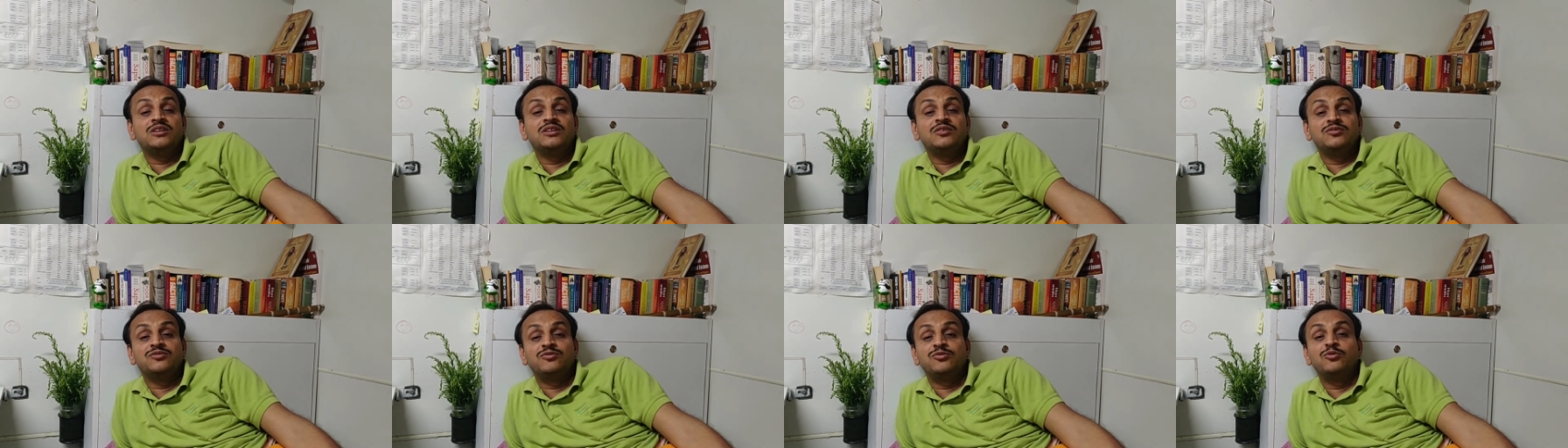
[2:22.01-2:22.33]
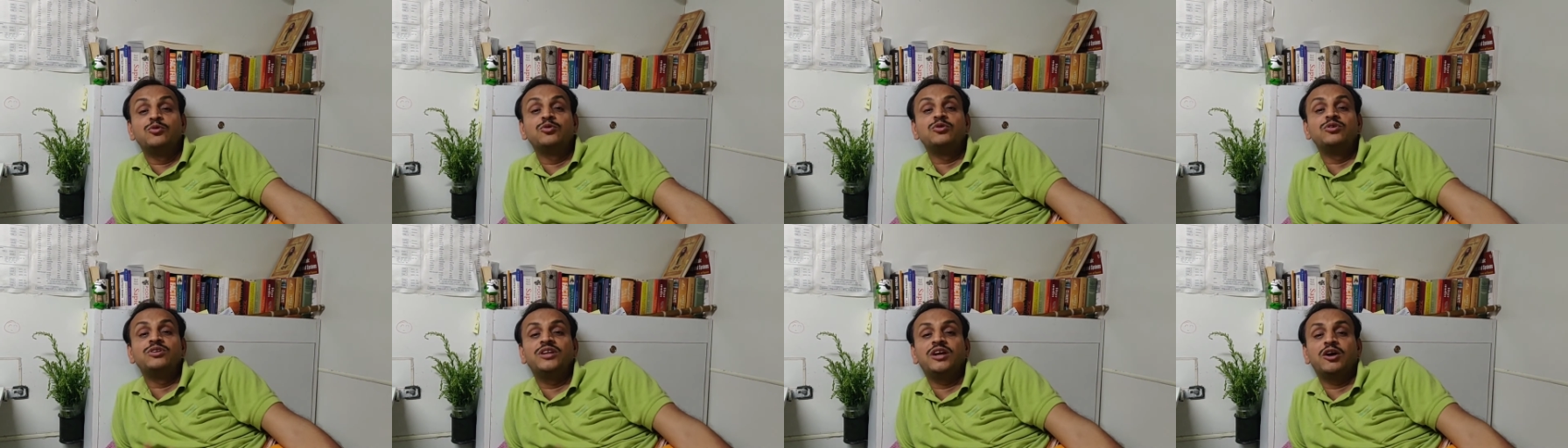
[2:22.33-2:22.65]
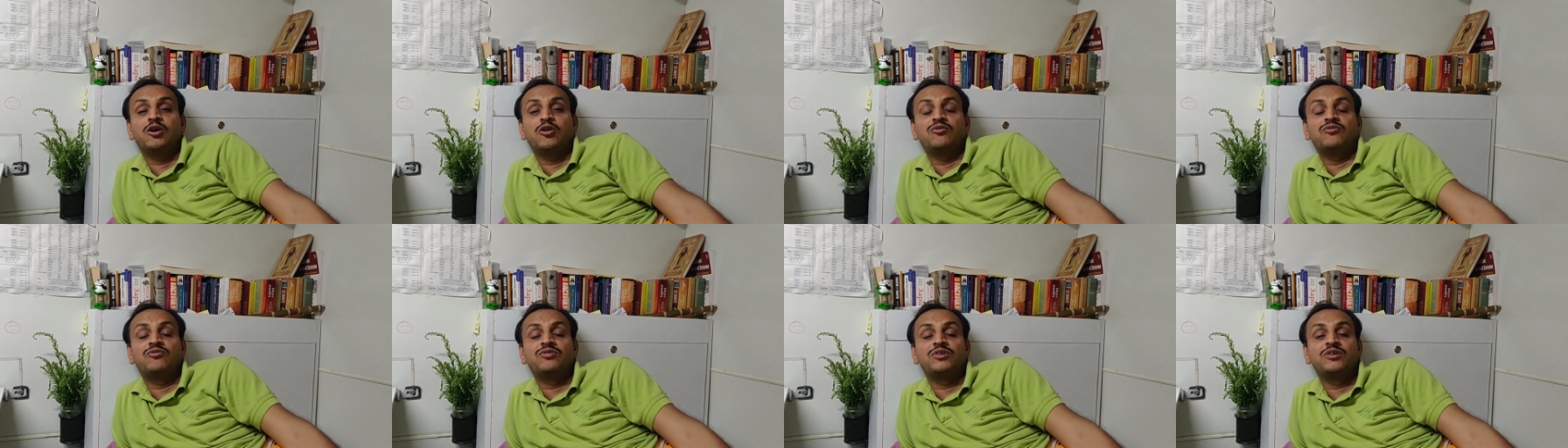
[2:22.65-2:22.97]
The food they
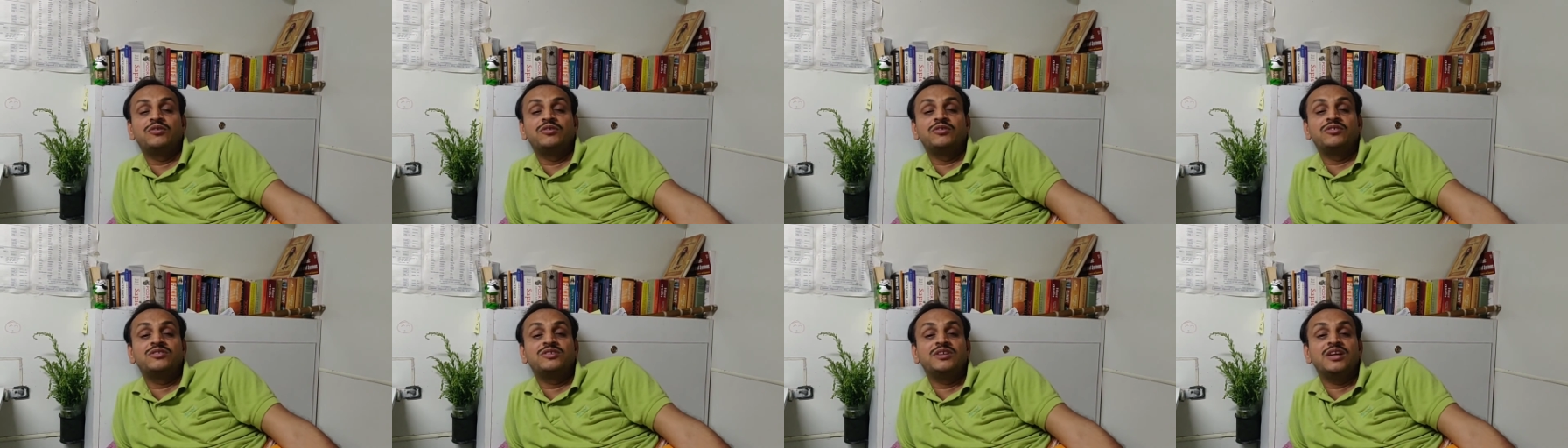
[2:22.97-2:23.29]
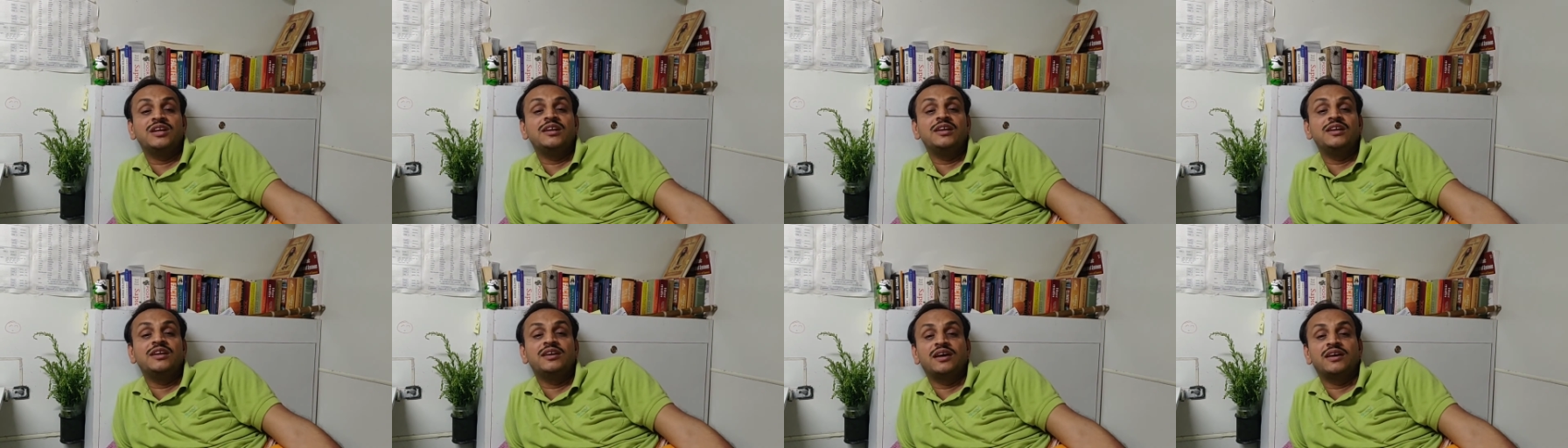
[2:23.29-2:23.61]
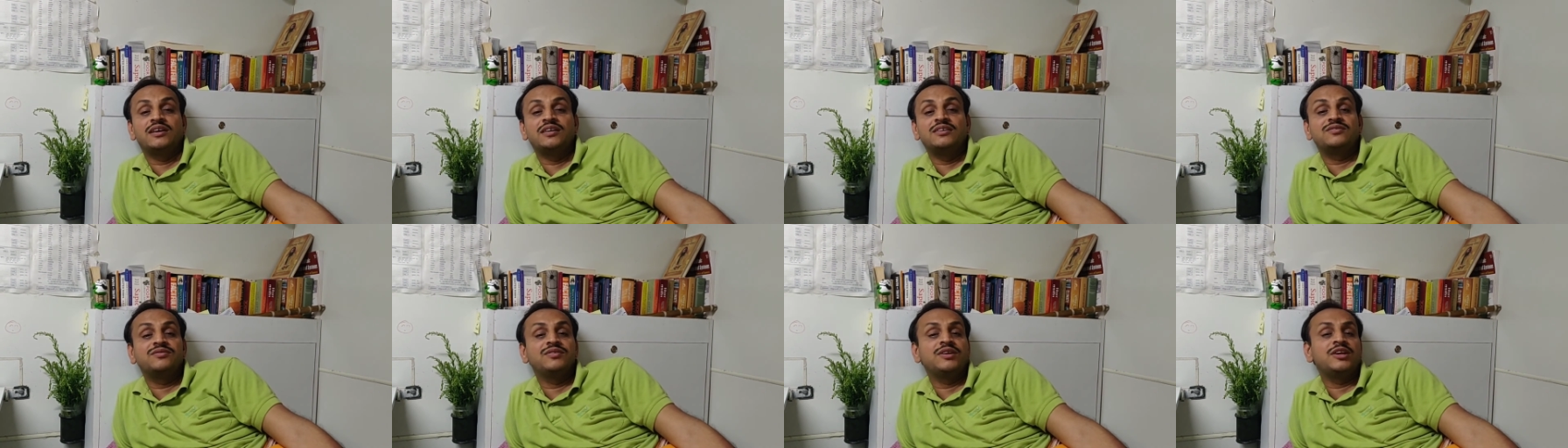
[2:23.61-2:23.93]
offered was really
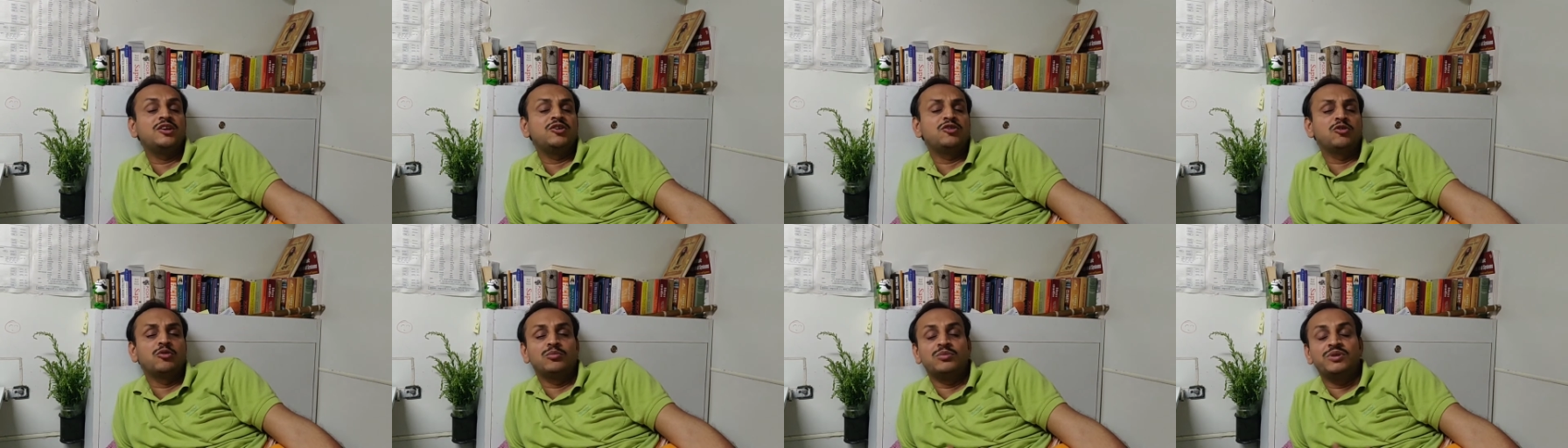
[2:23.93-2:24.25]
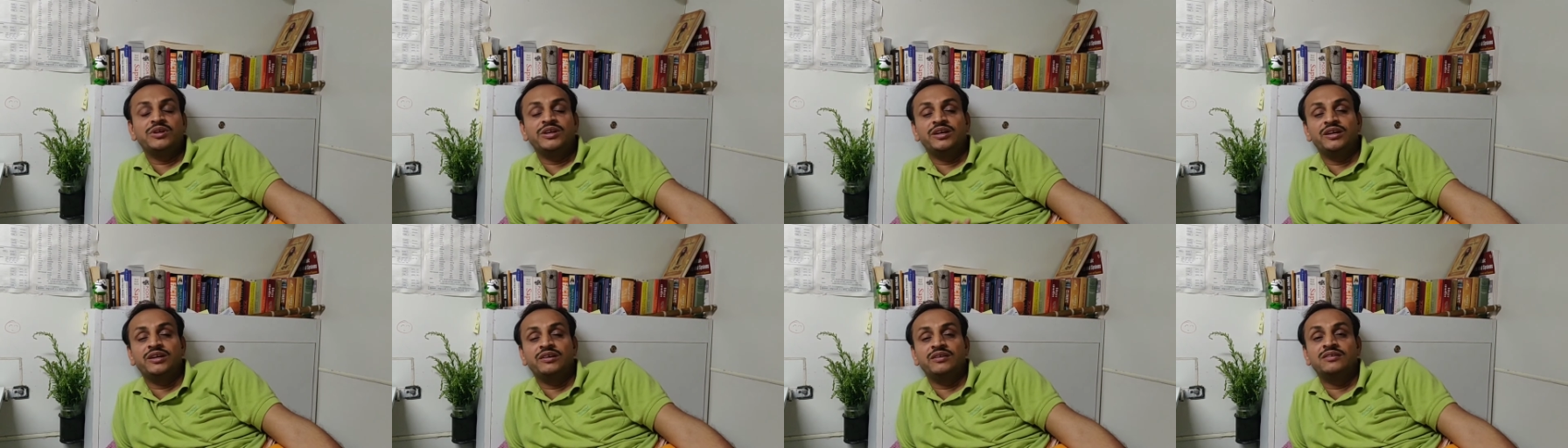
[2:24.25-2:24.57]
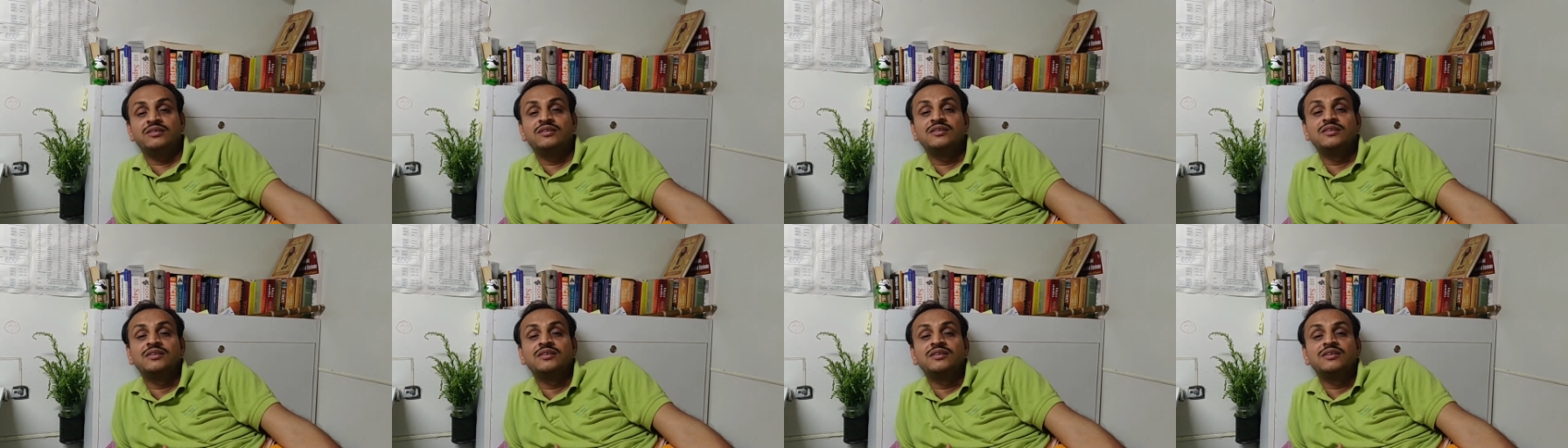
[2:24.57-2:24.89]
nice, very homely, and
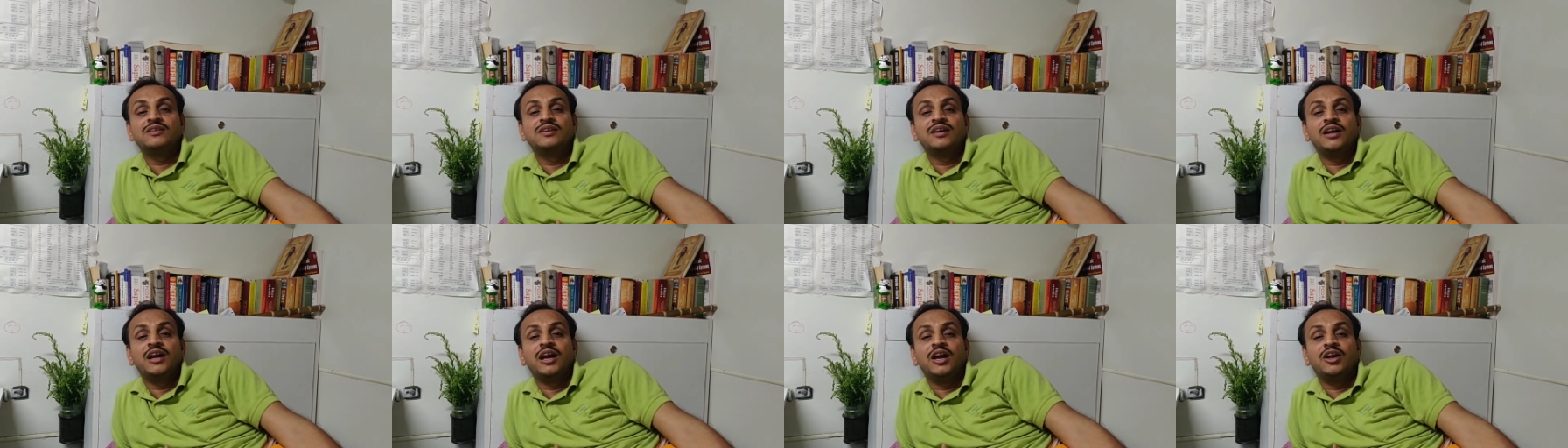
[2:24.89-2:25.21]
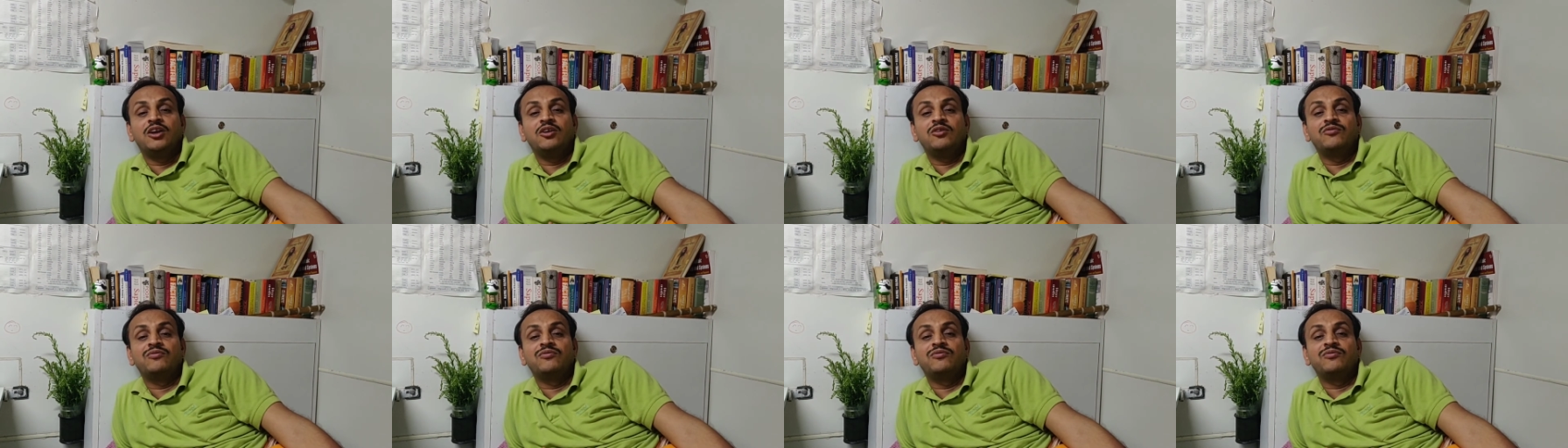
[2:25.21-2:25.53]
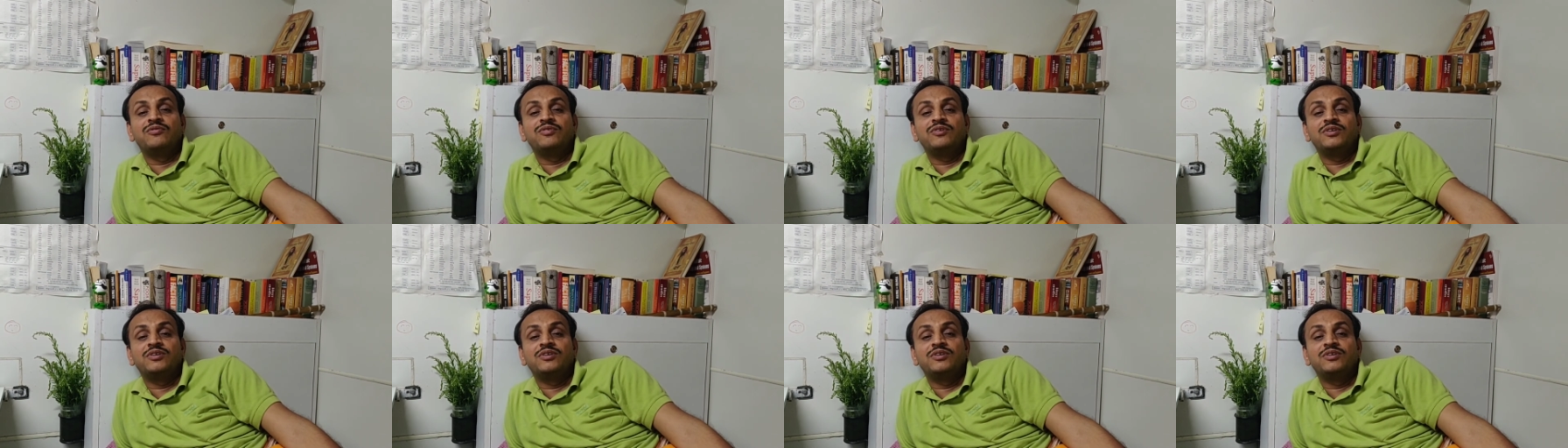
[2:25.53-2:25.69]
you know,